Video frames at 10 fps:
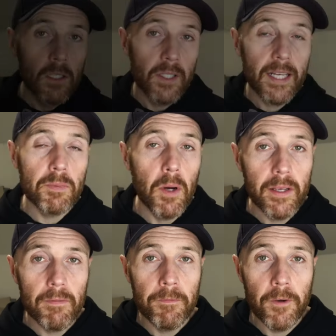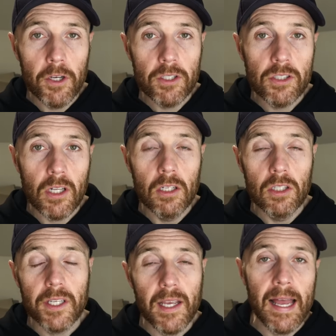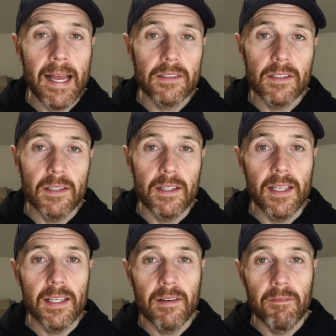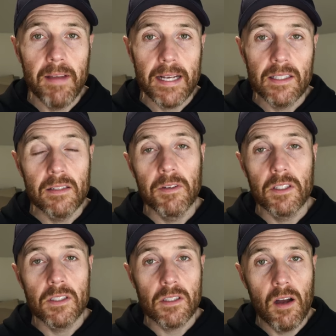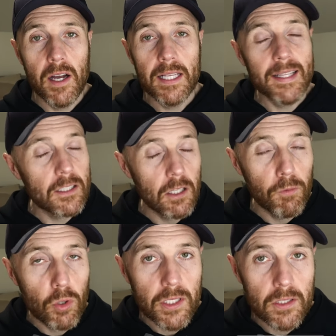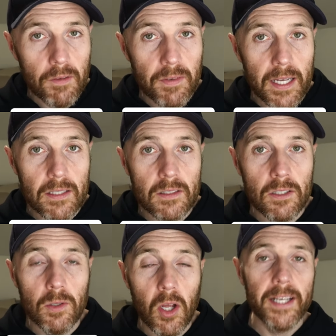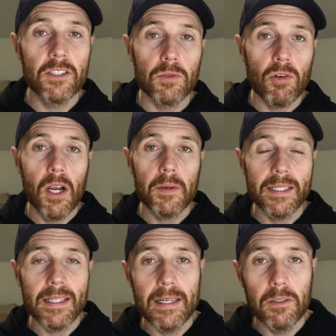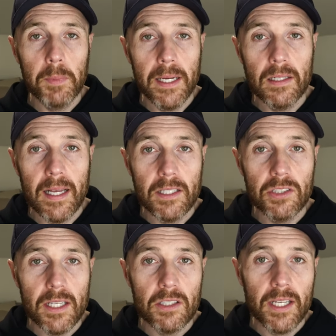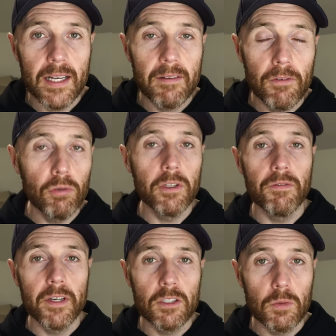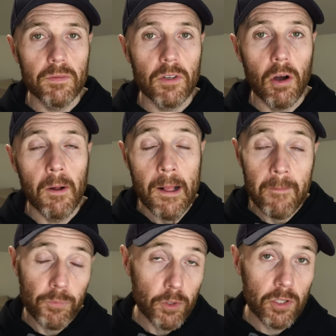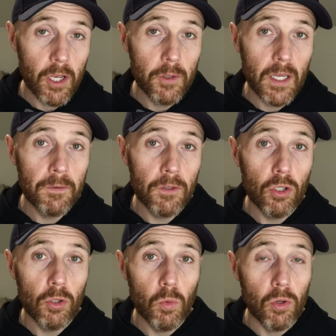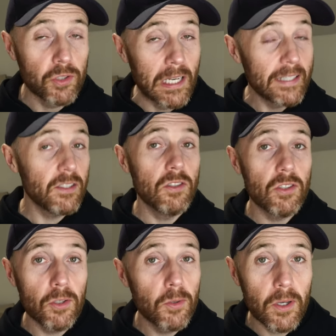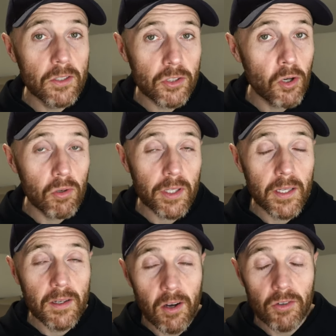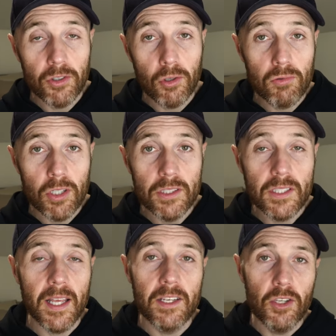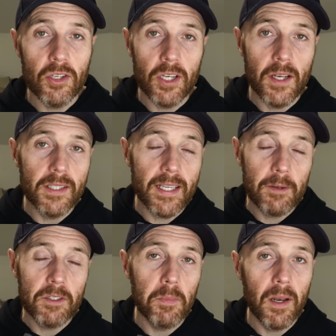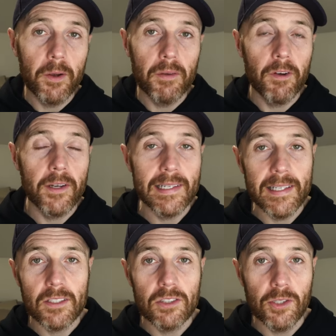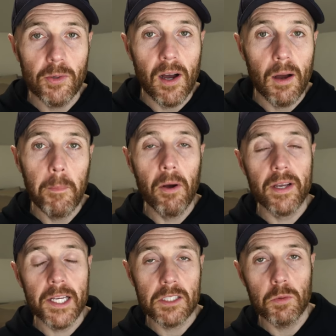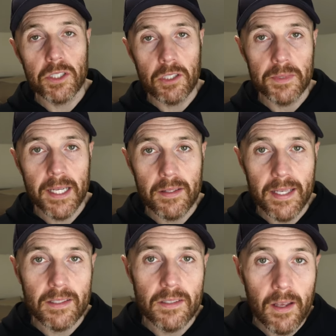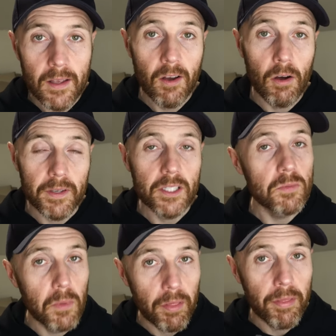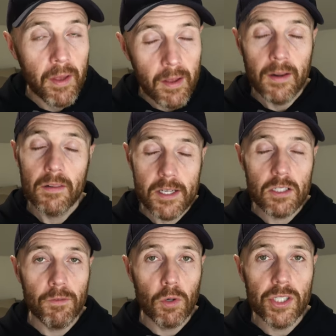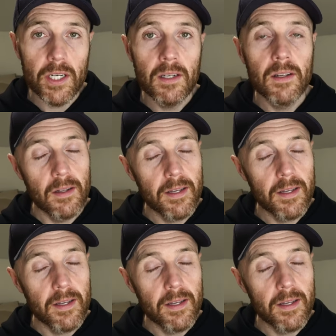So that's my first look at the Vectiv Sky. Thanks a lot for watching. Don't forget to like, subscribe, click that little bell, and check the channel out for all the other videos we've got. And also, if you want to listen to us talking on your runs, then you can go into the caption below and find a link to our podcast, which comes out at the end of each month. Thanks a lot for watching.